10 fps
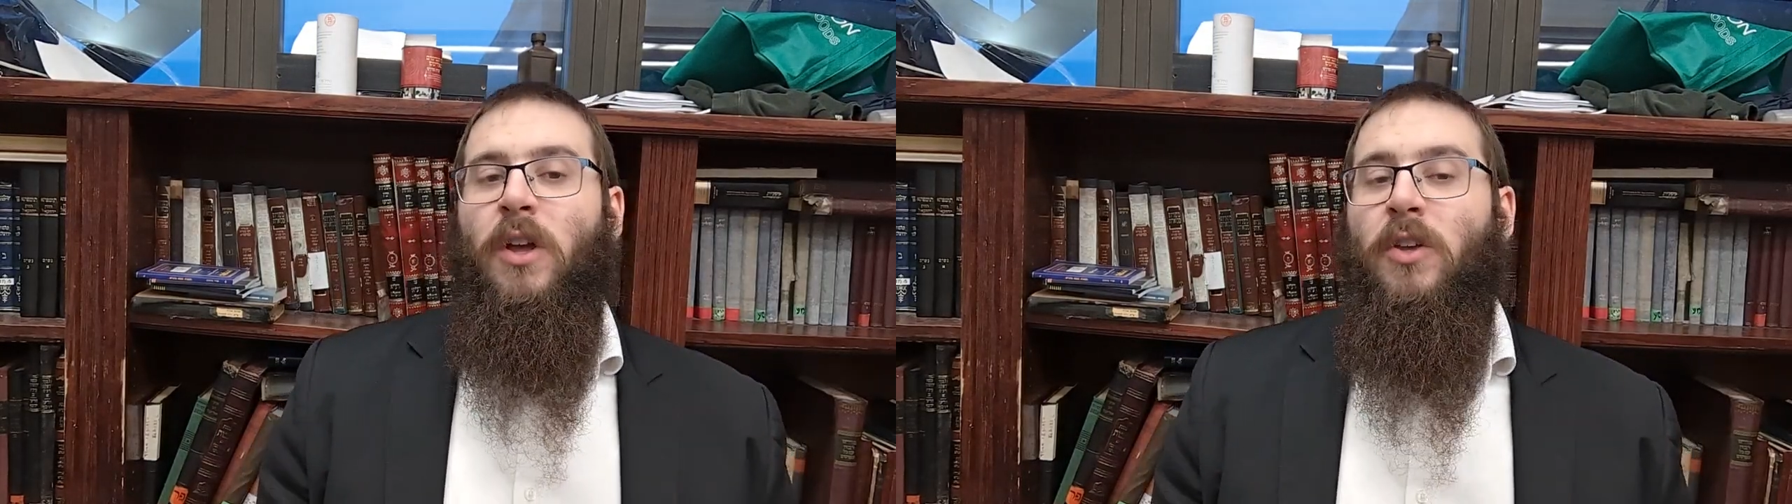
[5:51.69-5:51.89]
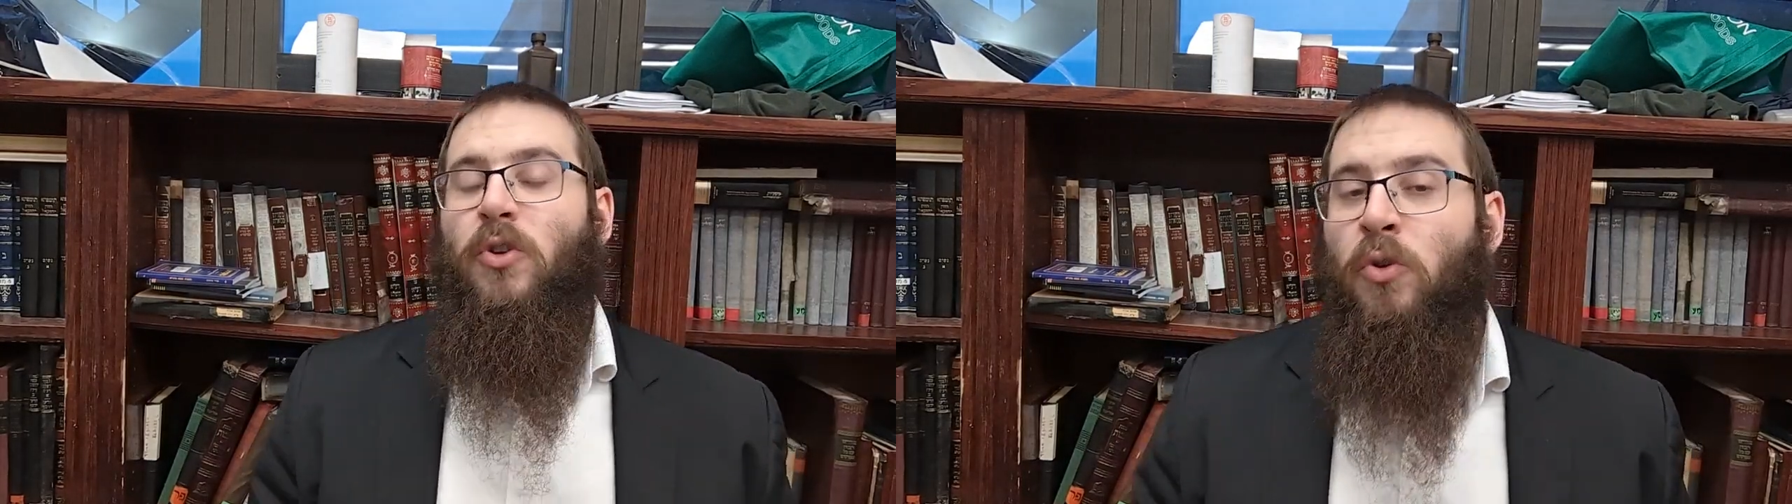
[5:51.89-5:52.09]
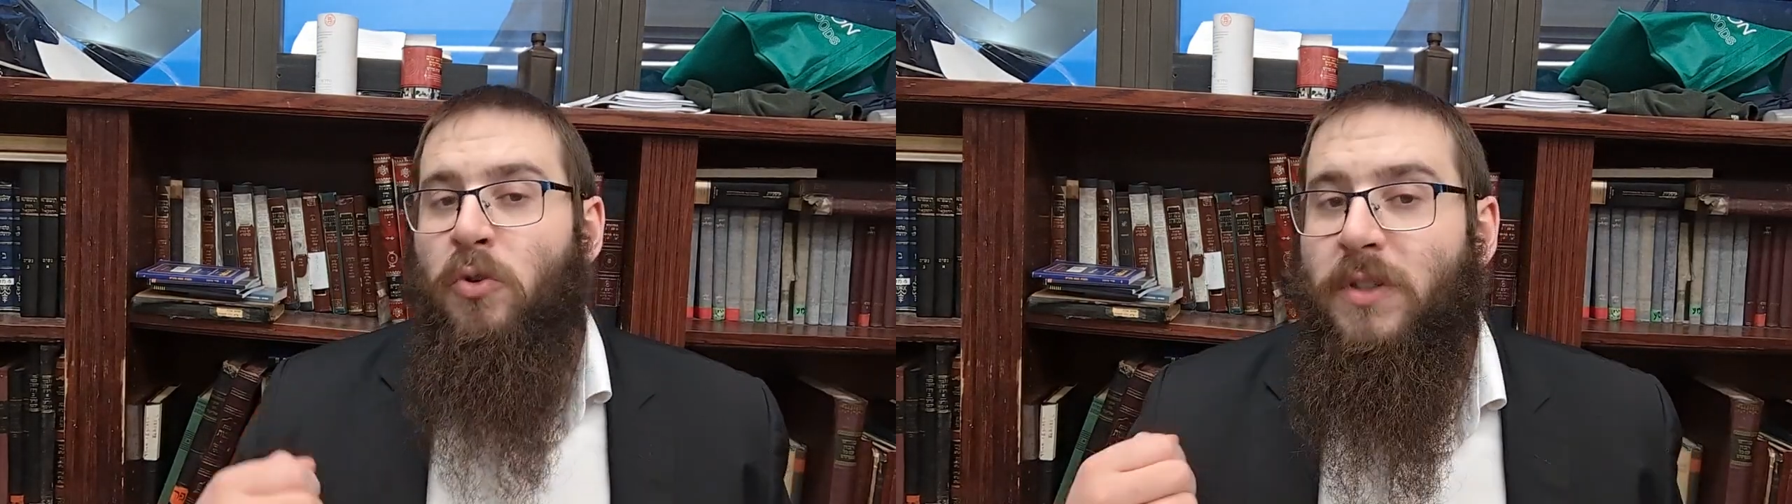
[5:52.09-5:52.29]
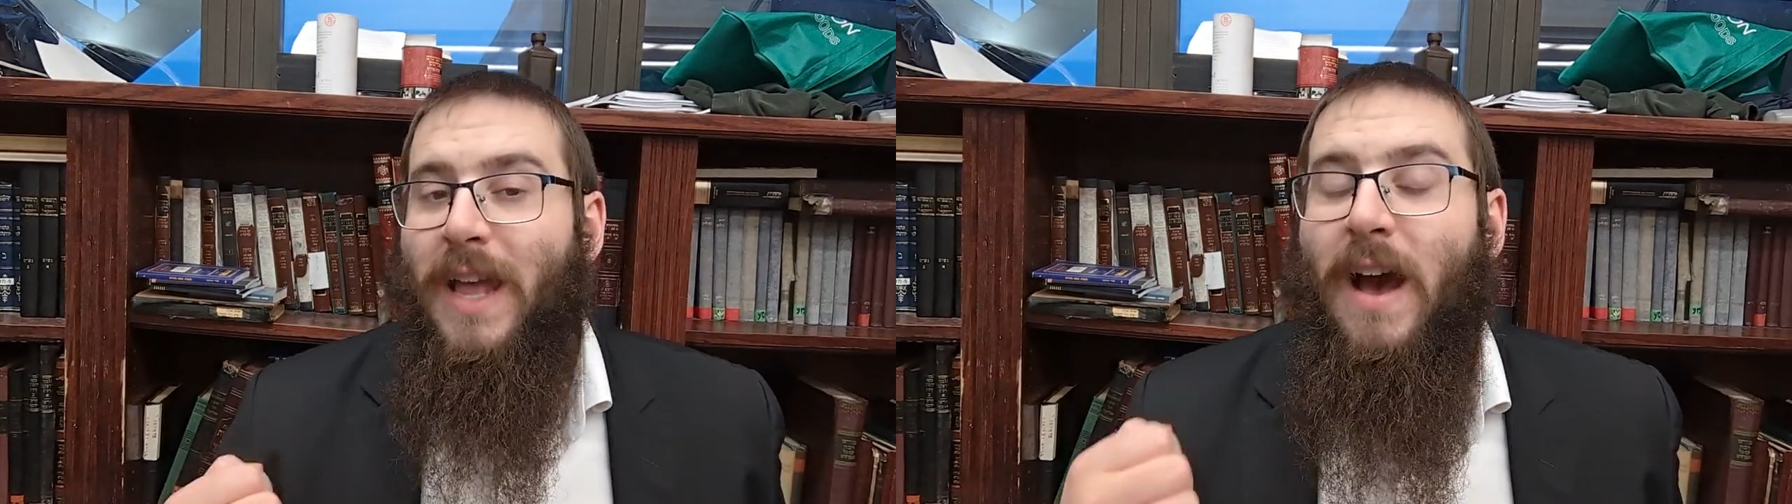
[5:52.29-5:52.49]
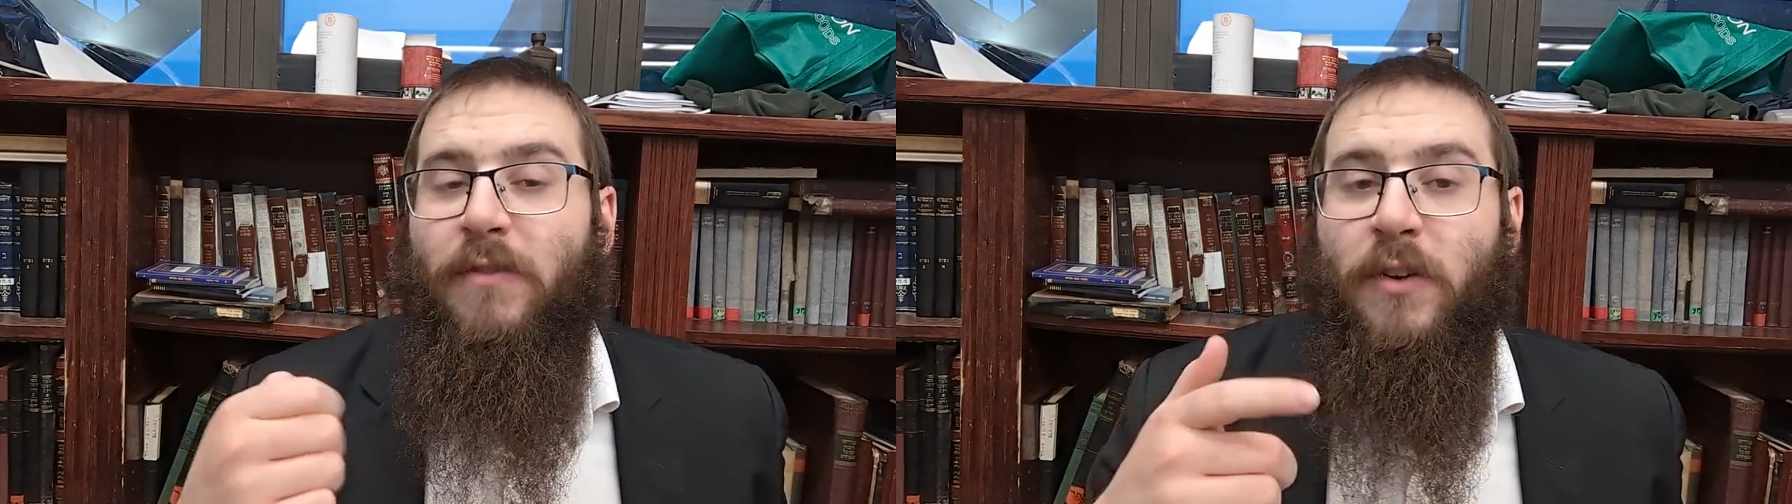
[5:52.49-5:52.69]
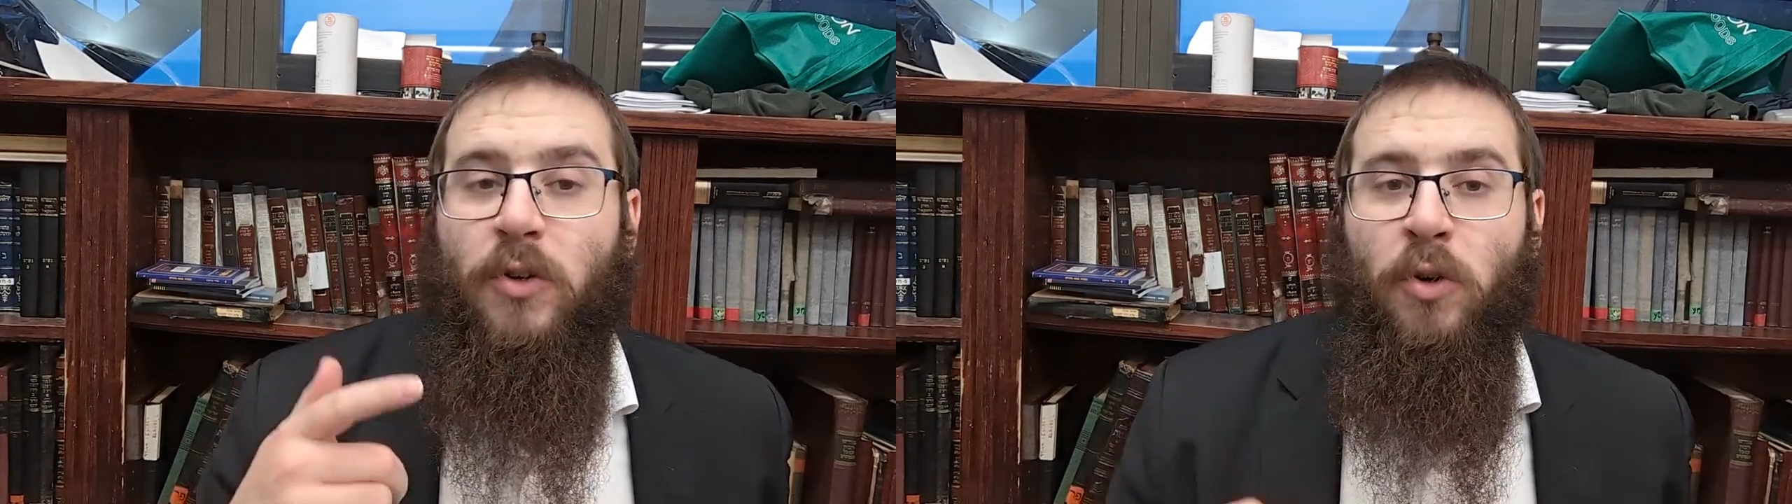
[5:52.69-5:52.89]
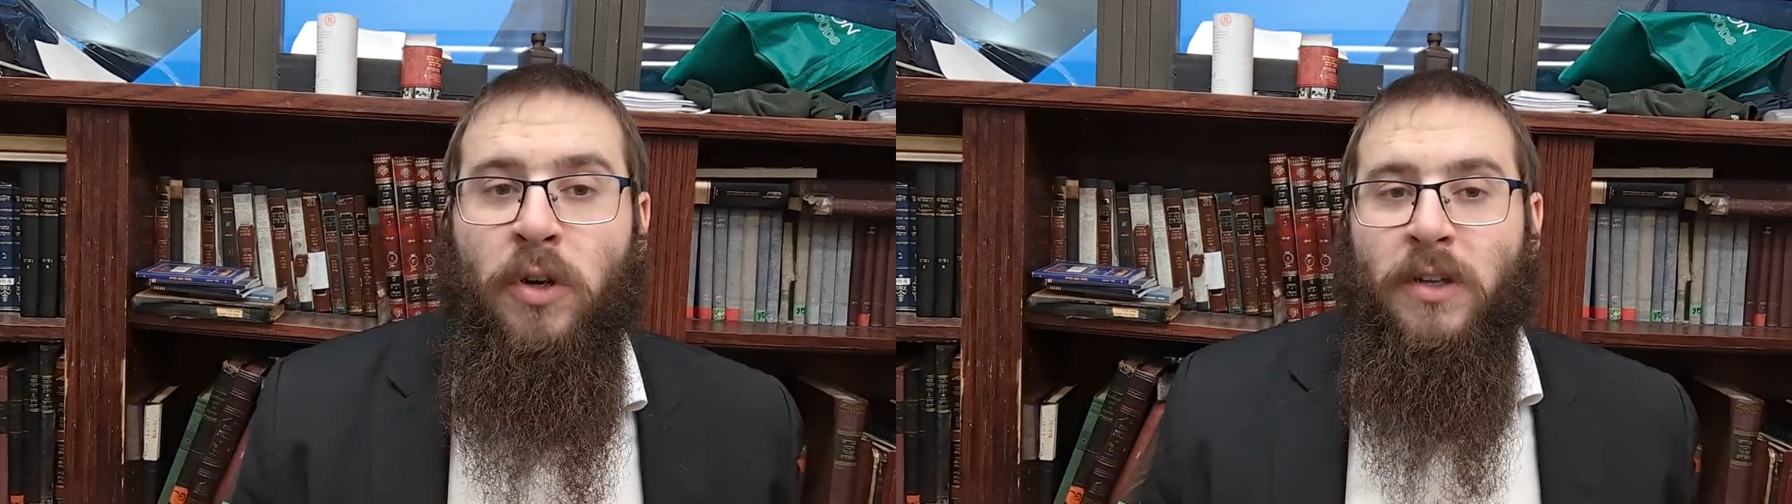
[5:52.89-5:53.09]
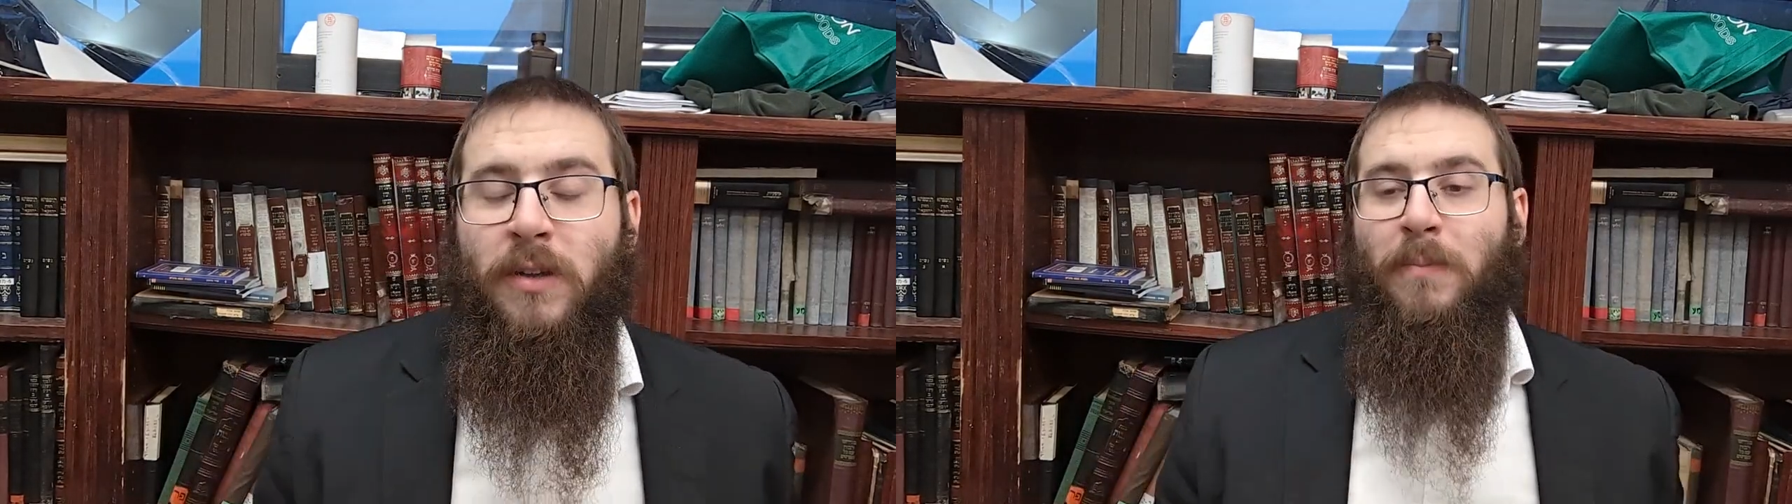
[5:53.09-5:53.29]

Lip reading: used out for good